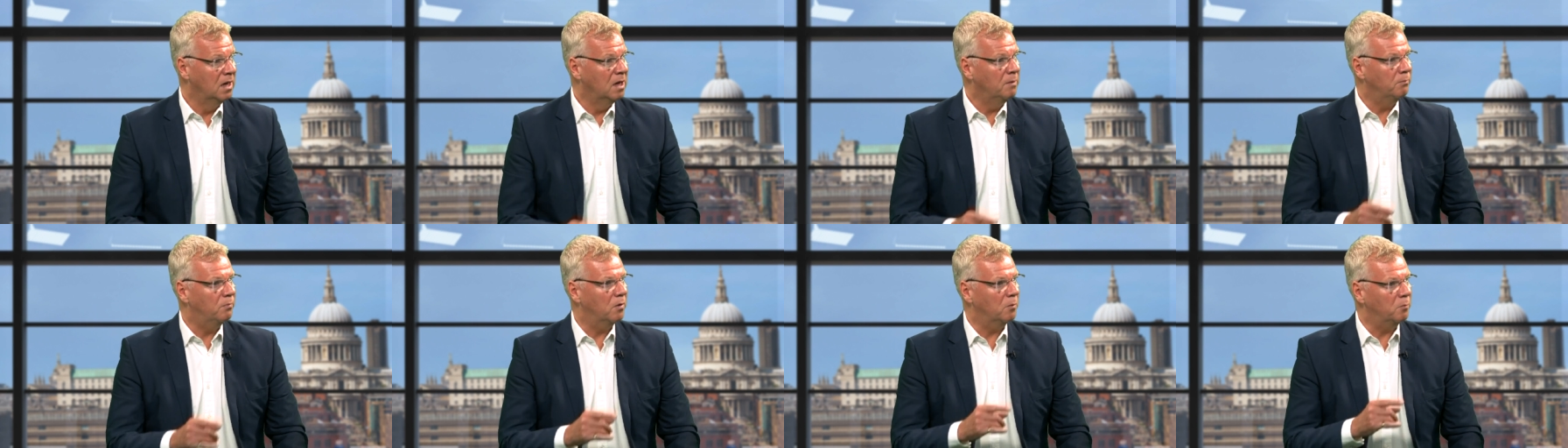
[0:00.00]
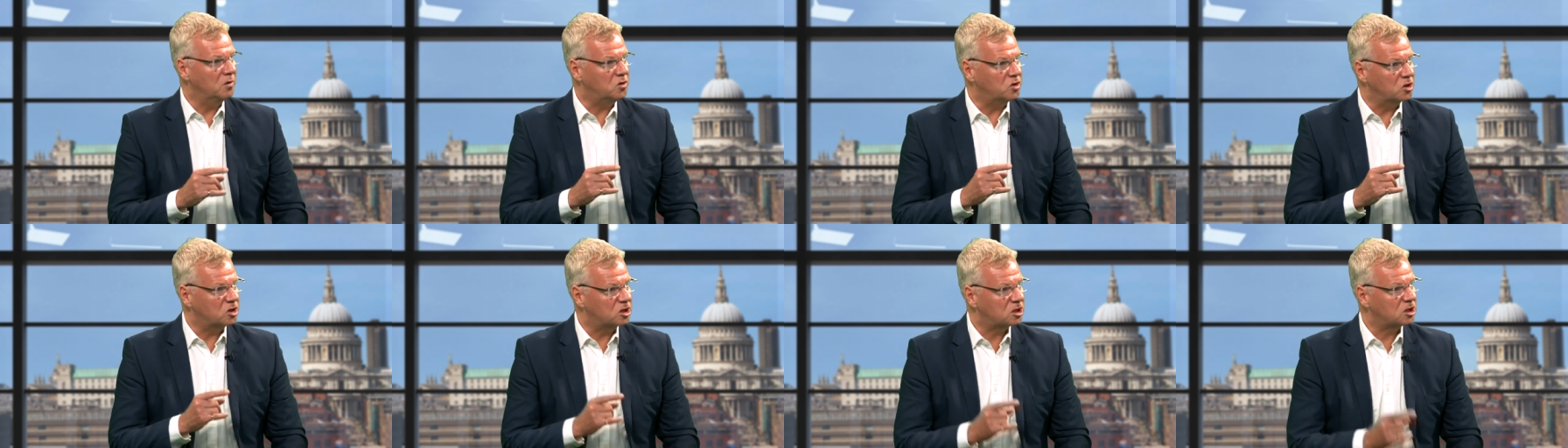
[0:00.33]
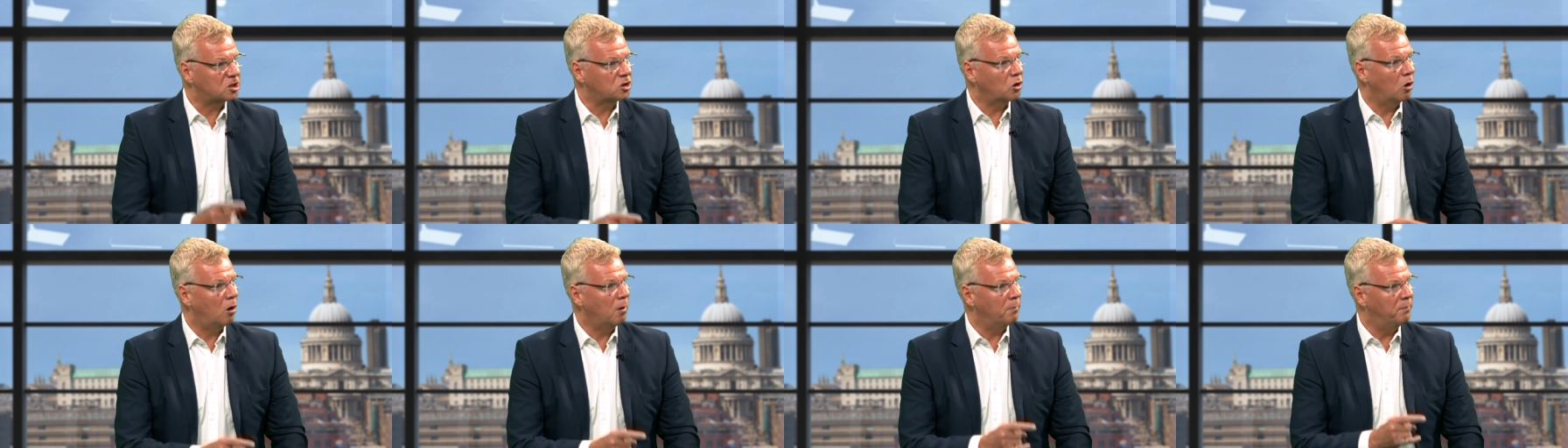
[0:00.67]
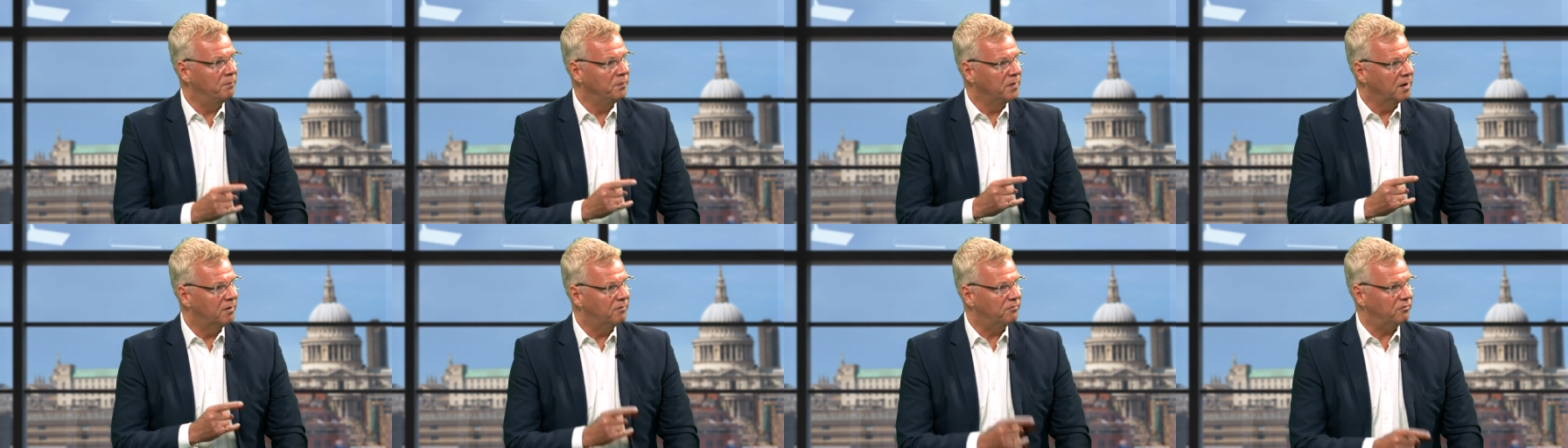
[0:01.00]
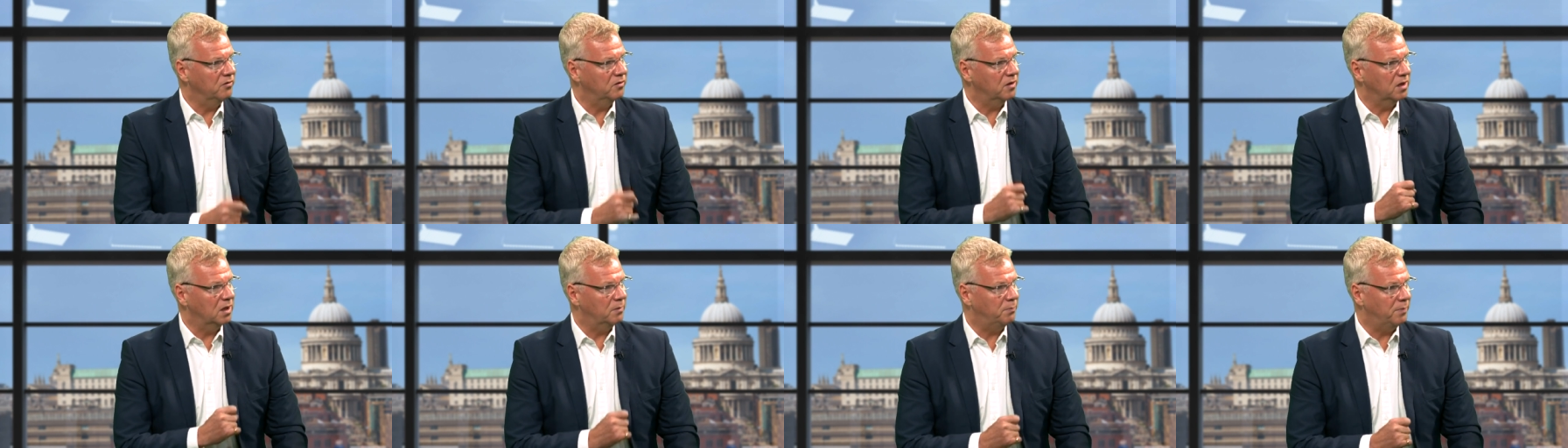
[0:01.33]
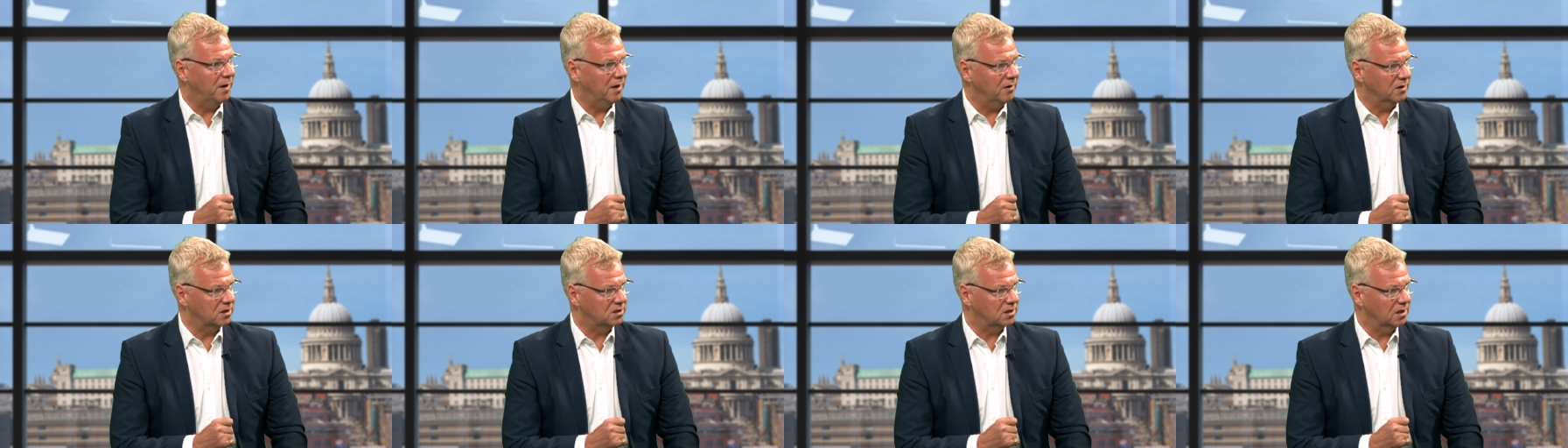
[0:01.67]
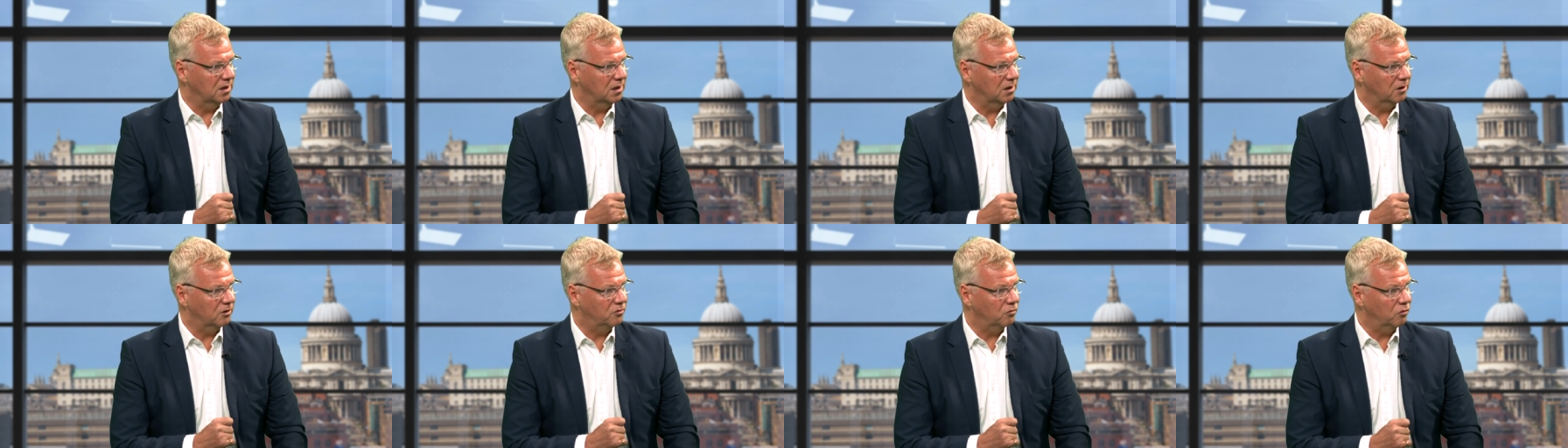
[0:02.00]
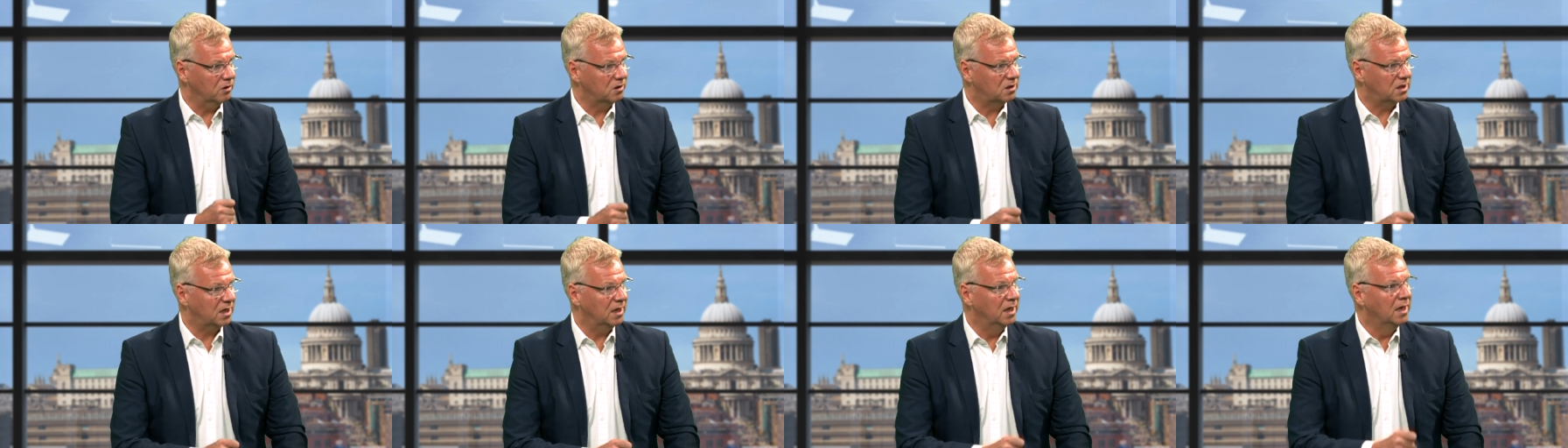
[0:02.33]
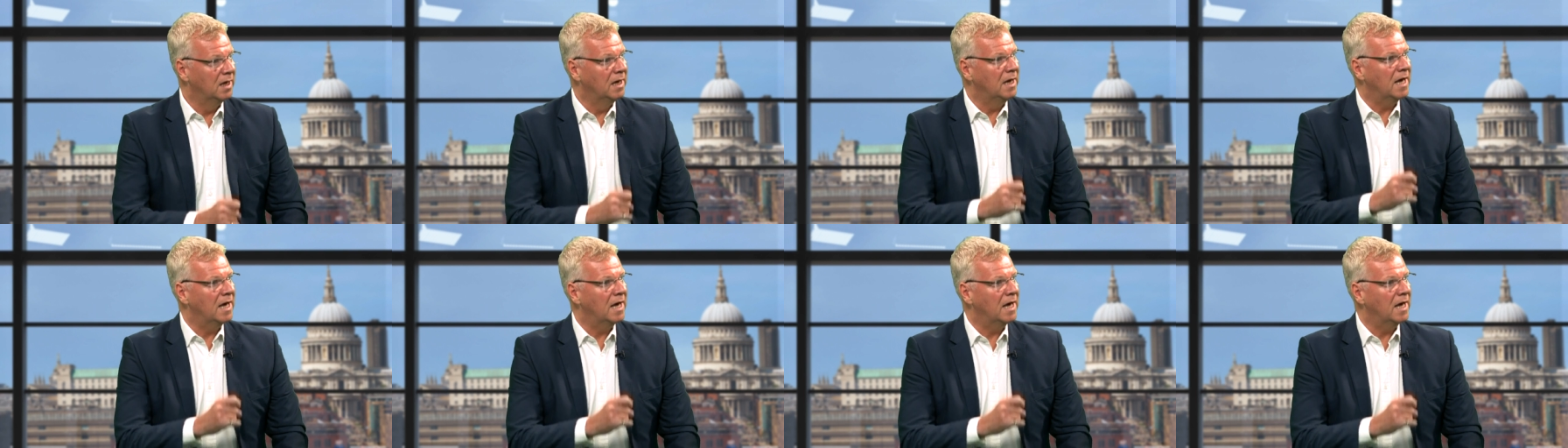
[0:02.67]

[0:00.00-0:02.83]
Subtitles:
But we should stop funding the Palestinian Authority,